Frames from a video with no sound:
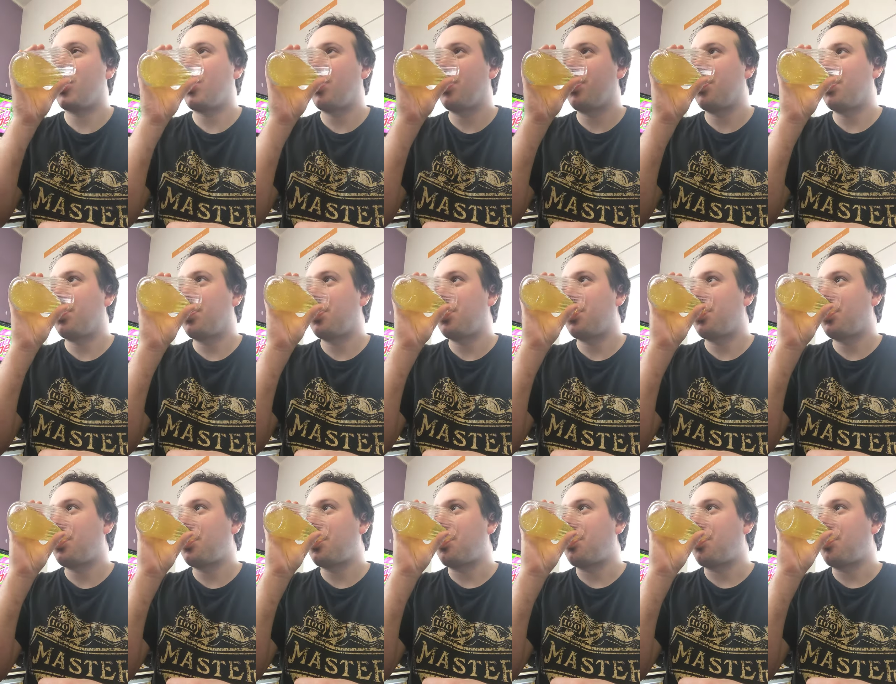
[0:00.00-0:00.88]

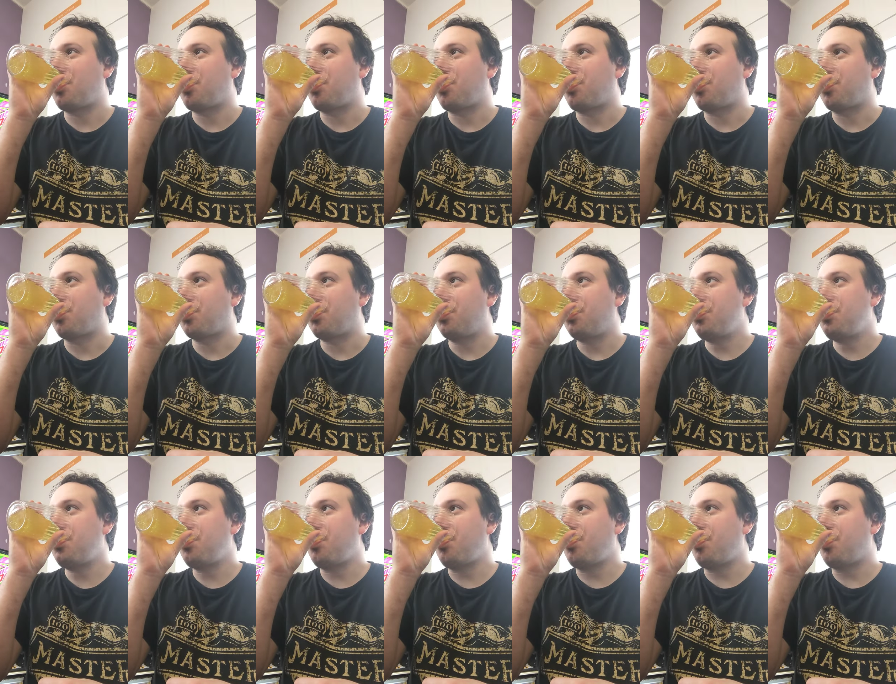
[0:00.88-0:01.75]

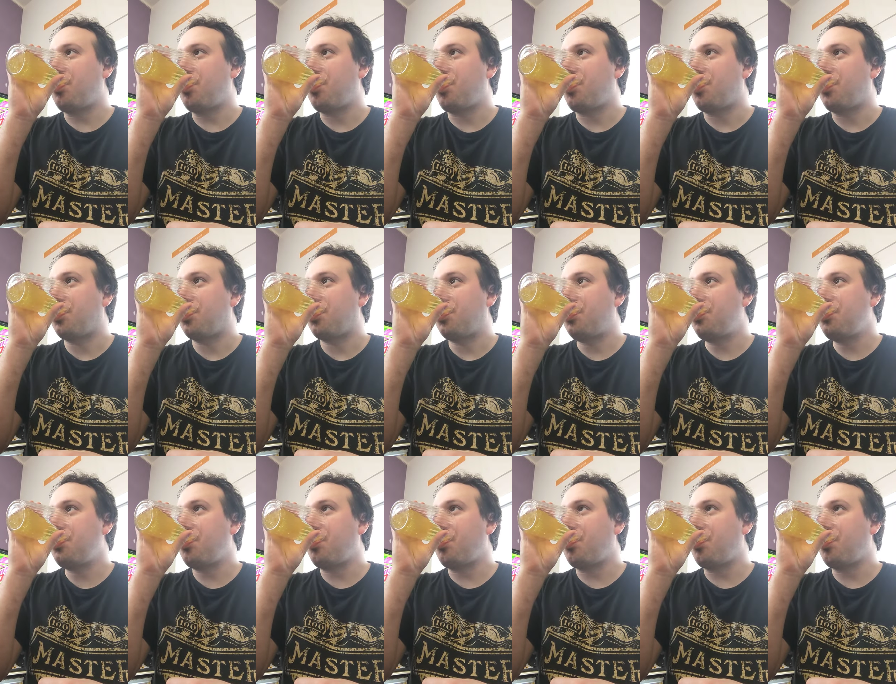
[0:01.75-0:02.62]

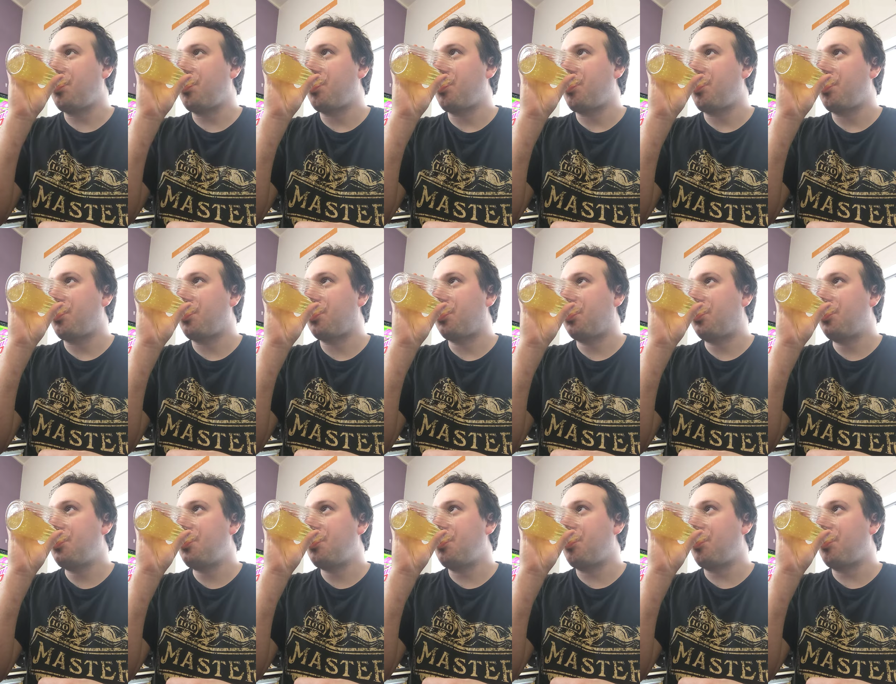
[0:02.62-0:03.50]

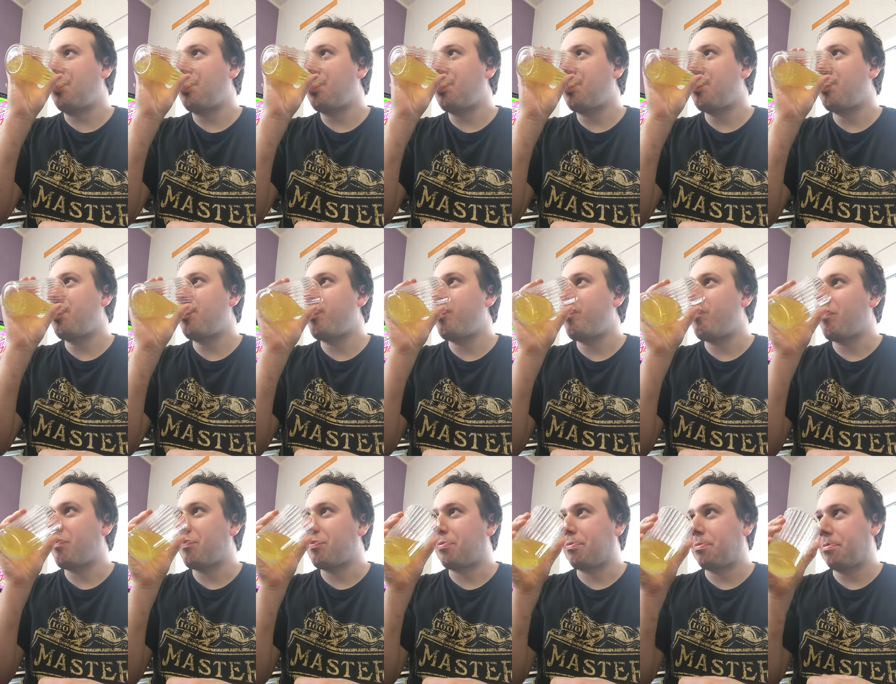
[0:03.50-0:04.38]

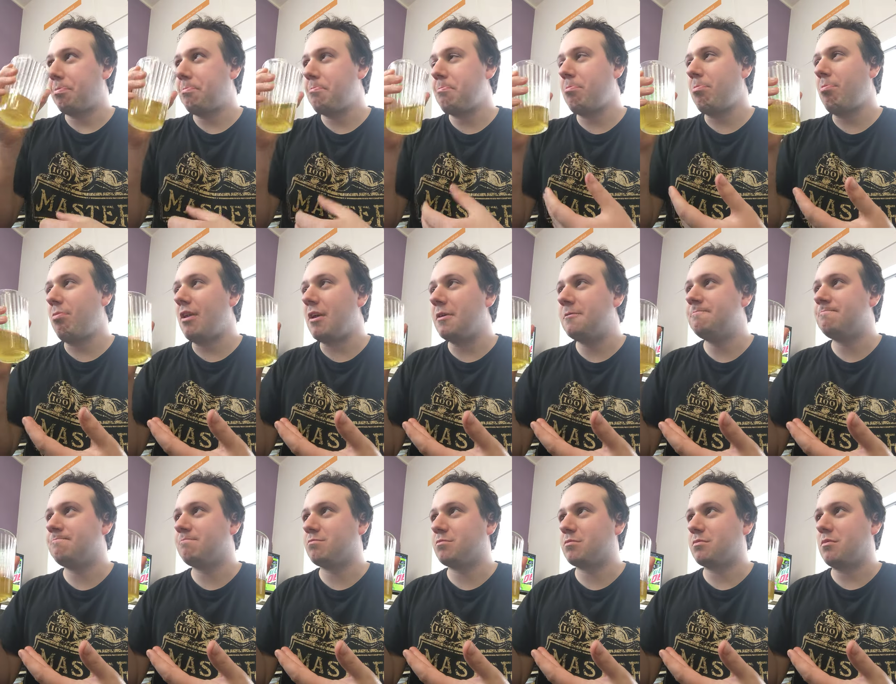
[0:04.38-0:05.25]

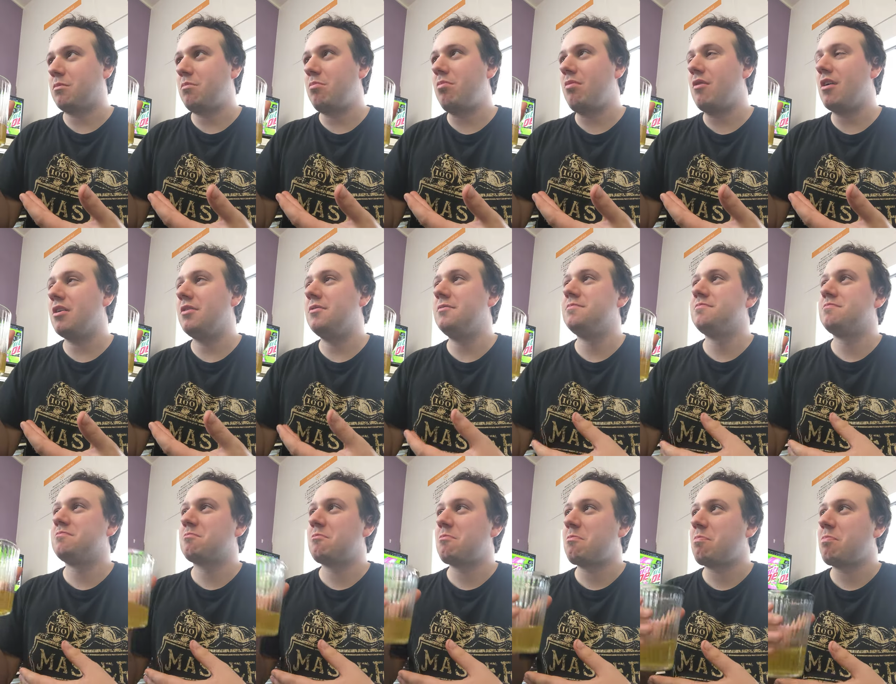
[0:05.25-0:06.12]

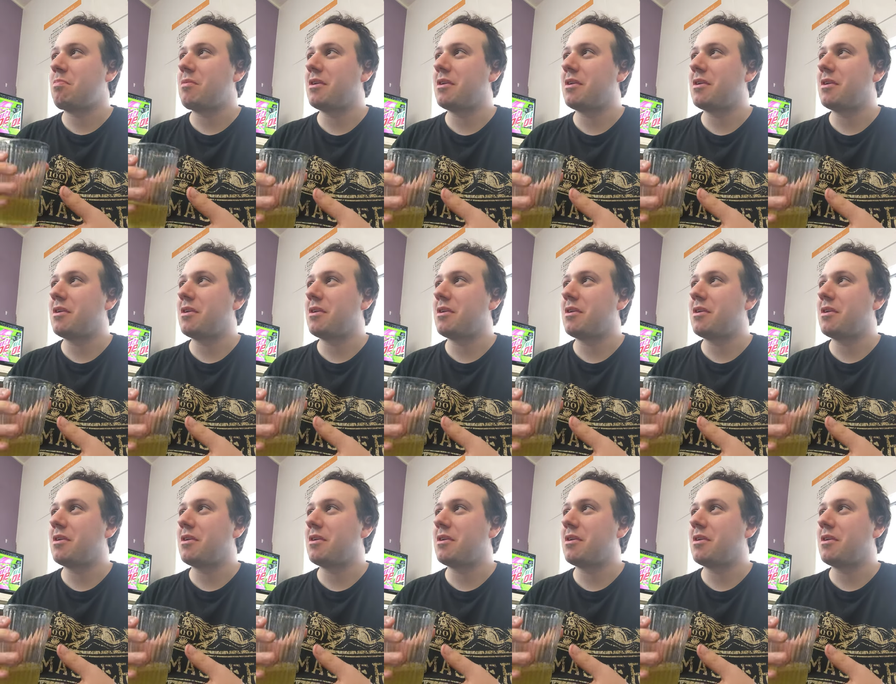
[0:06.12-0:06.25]
(no one is talking)